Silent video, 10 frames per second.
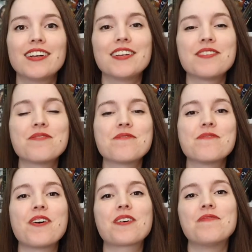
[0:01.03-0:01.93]
Hello,
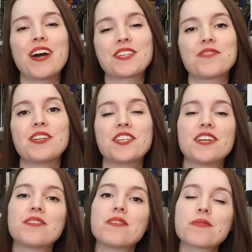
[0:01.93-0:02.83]
welcome back to my
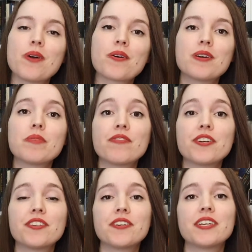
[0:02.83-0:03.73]
channel, or welcome if
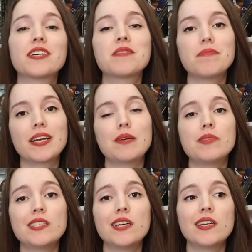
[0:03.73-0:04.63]
you're new here. My name
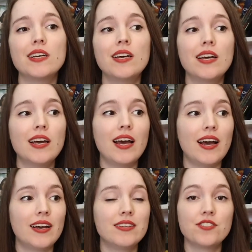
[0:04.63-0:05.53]
is Dani,
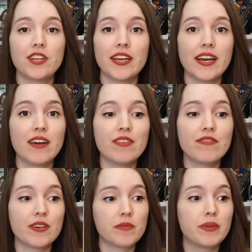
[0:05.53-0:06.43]
and today I have a
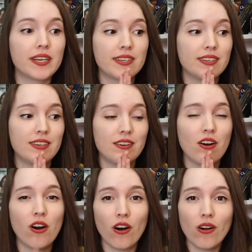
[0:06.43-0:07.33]
very big
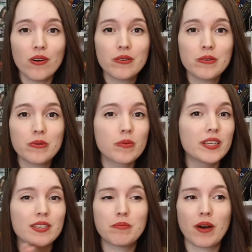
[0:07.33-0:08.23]
haul with
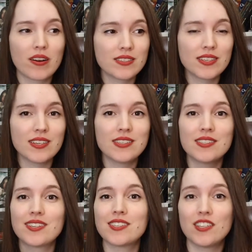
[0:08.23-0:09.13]
unboxings.
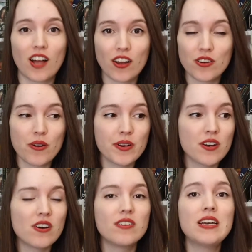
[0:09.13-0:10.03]
There's a lot going
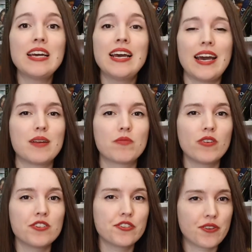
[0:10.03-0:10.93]
on, and I'm
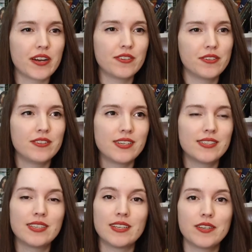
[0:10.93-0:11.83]
going to try to do
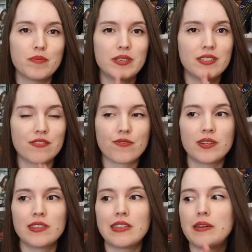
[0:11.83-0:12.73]
this a little bit
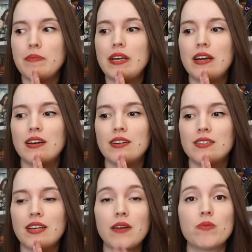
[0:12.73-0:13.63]
differently
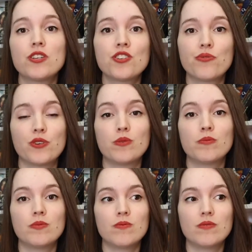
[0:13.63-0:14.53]
because I want to
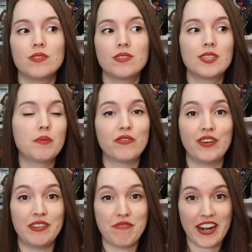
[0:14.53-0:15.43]
film some of
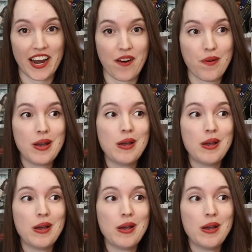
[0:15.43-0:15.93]
it right now.